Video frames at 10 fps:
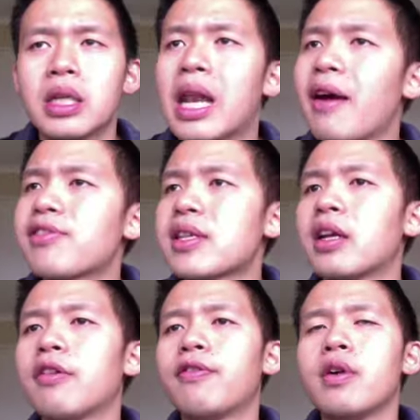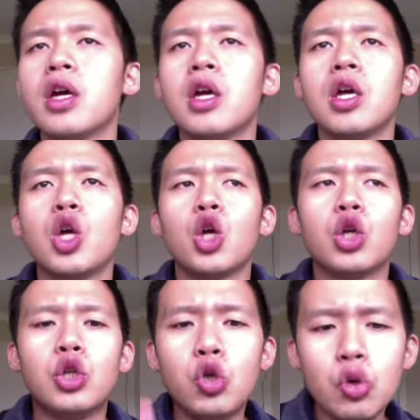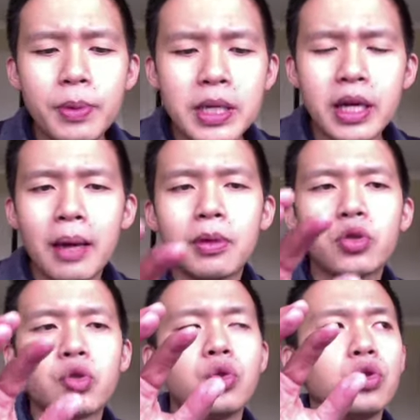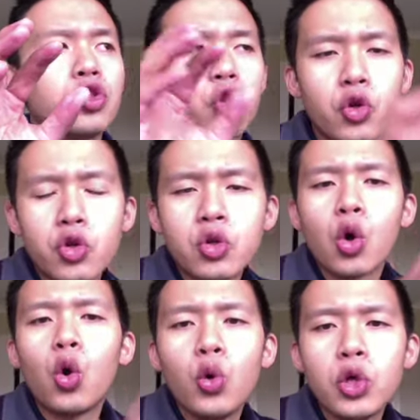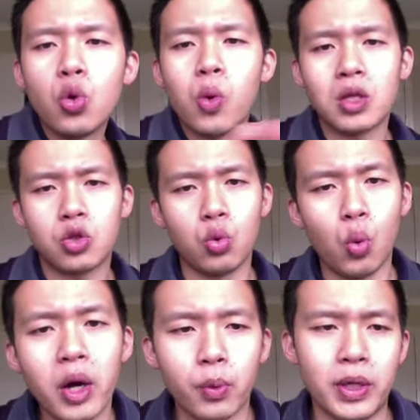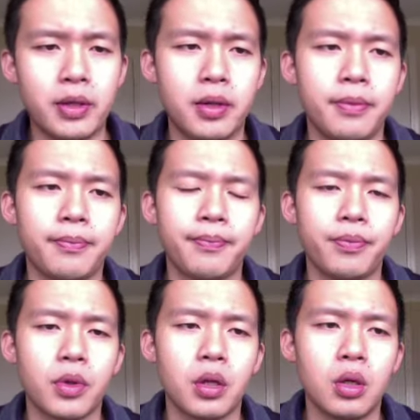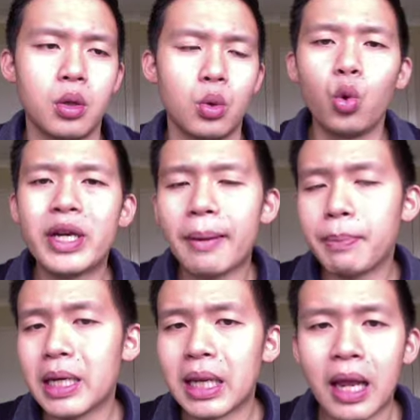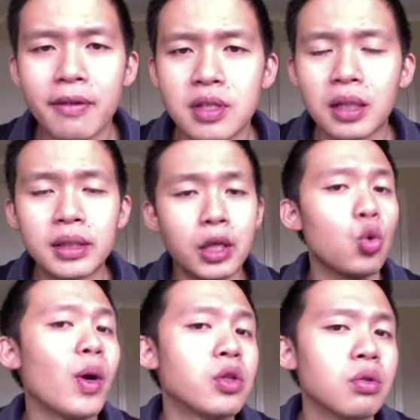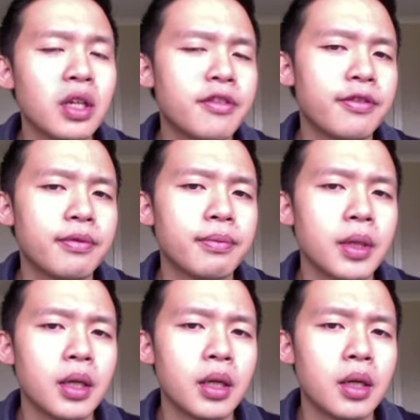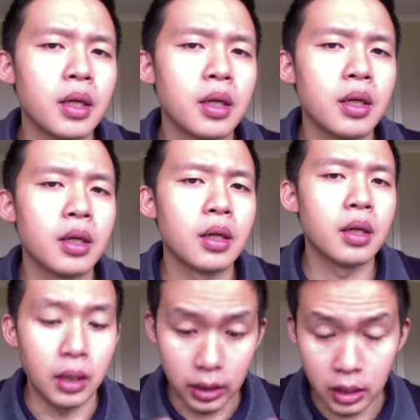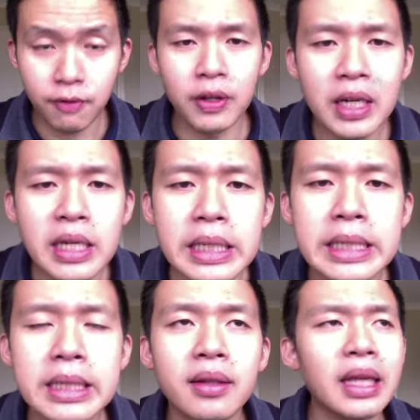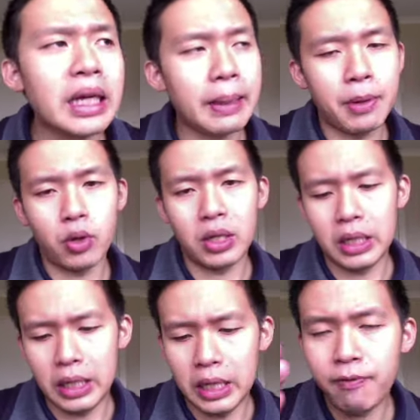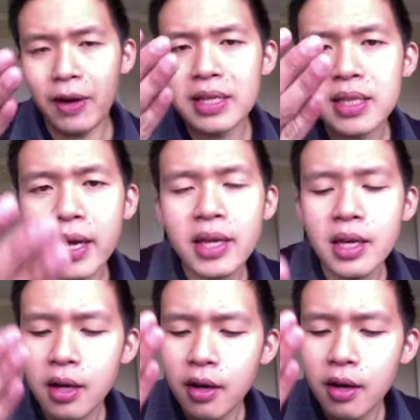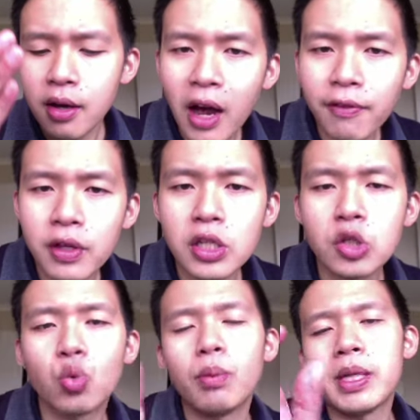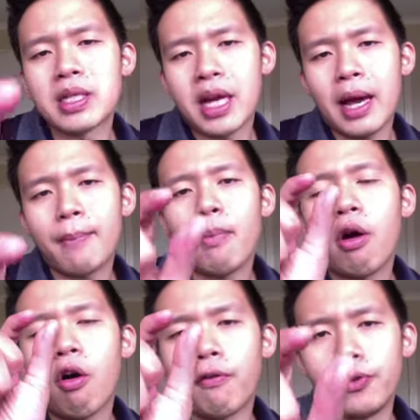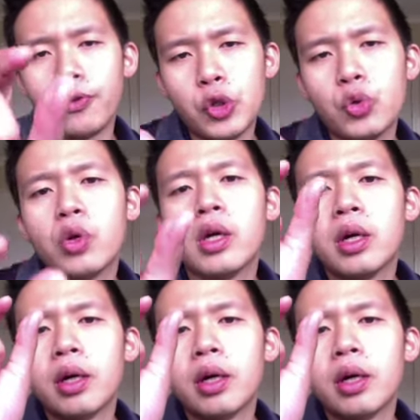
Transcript: The lifestyle of you being able to choose who you want to work with. Would that be a lifestyle that you want to live? If it is, think about it. If I say five years will be the time of you